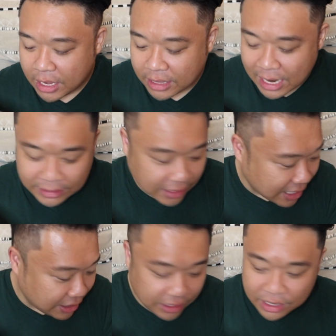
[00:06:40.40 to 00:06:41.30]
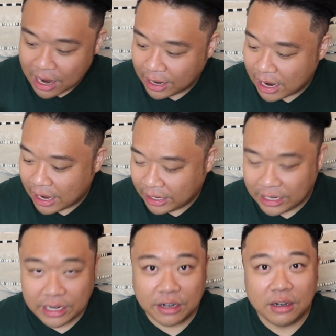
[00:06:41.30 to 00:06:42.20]
The next thing I got
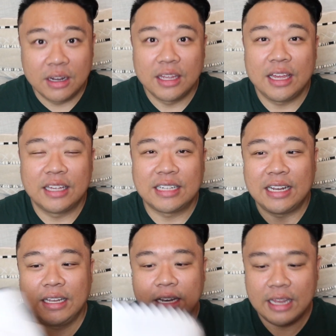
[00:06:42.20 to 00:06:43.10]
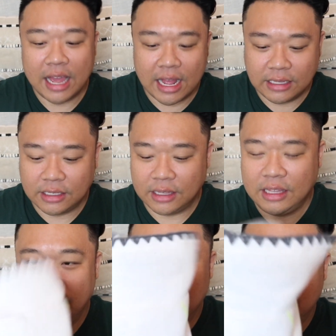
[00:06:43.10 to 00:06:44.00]
here is I did get
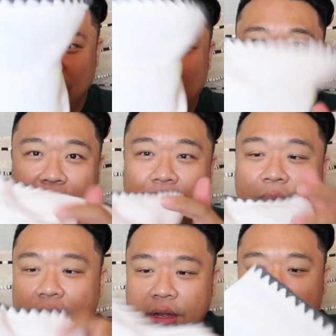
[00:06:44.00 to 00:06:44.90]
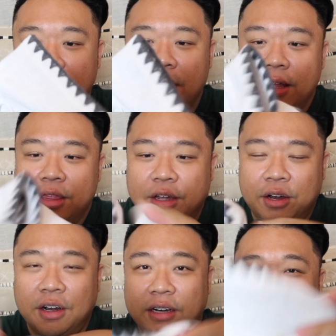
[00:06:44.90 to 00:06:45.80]
these, the
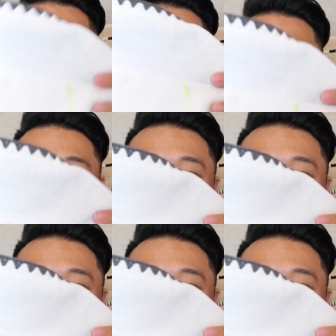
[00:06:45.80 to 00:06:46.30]
curtains.